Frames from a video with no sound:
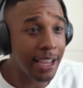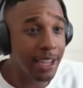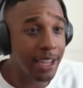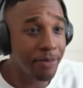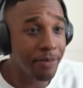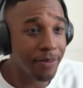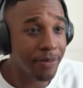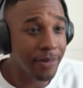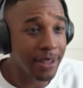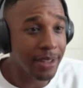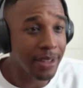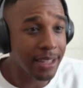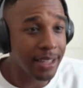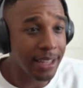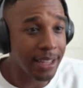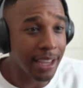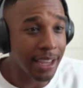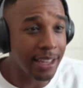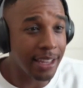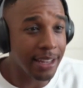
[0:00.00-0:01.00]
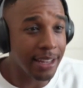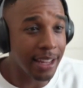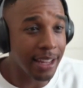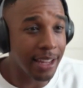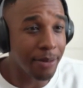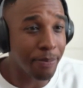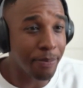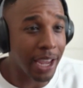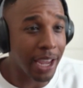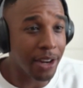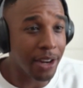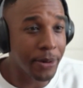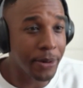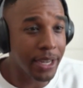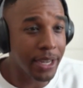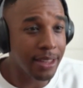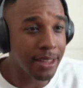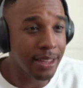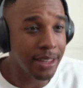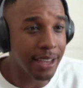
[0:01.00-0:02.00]
time and
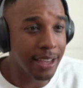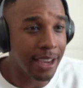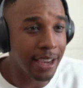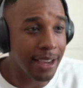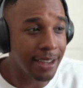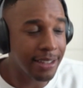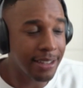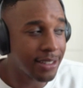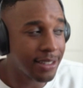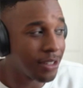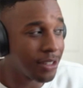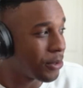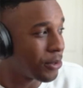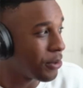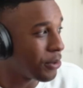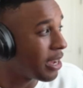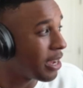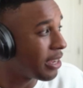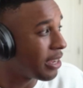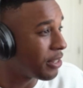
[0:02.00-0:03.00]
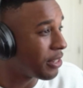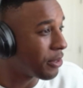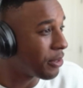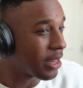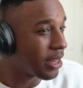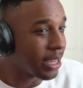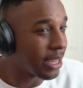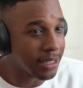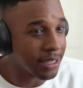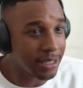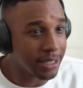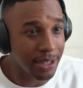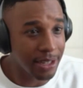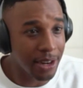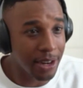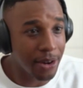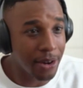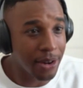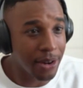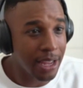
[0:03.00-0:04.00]
bandwidth to do
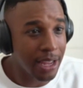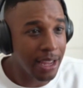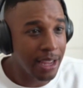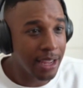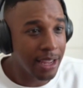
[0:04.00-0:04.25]
things.